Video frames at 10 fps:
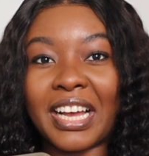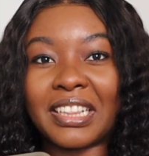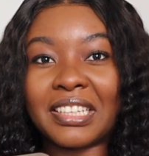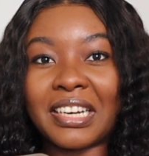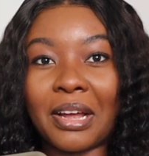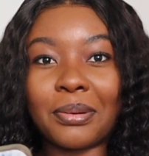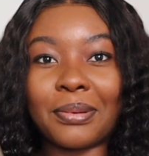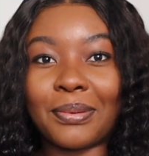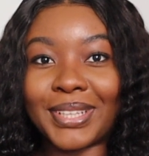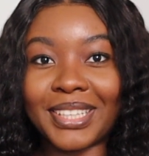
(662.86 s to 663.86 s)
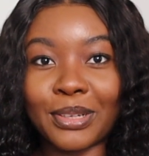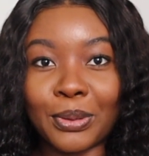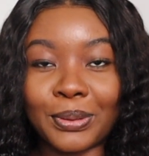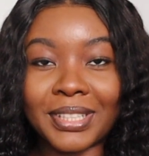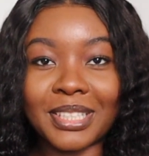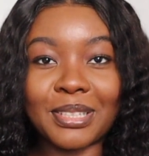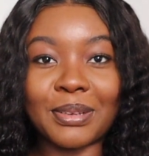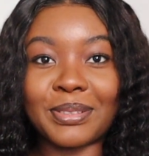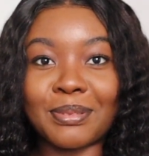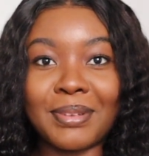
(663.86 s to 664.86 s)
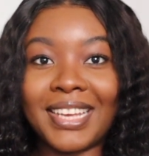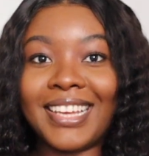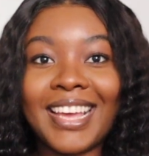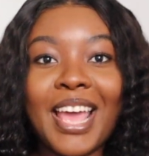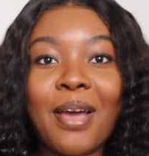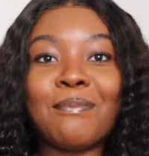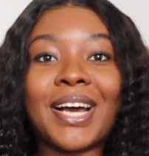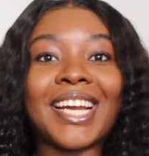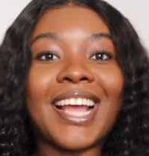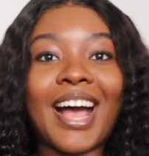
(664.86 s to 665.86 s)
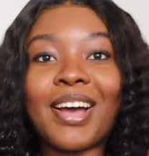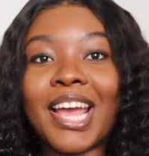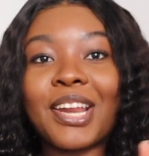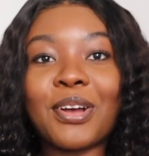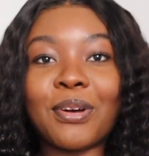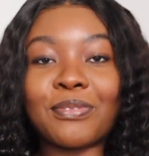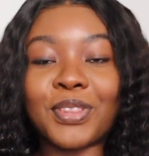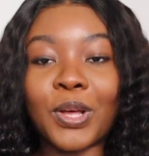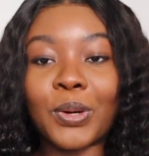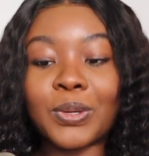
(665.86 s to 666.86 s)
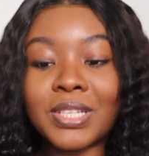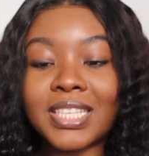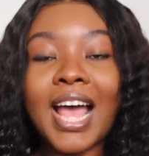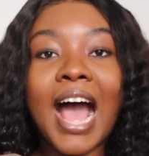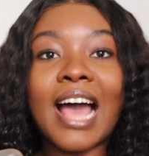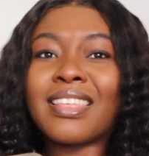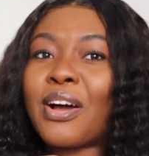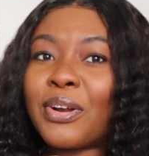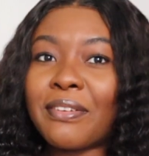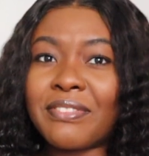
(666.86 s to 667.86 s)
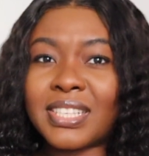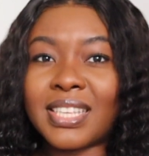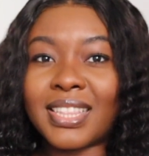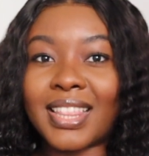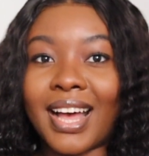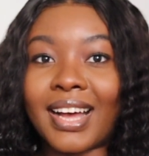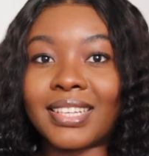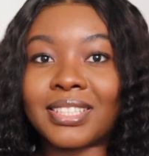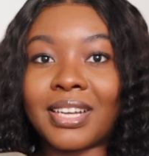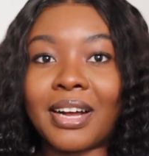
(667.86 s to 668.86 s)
Island. I don't know what they're called, excuse me. But yeah, any of those, I think I want to visit that.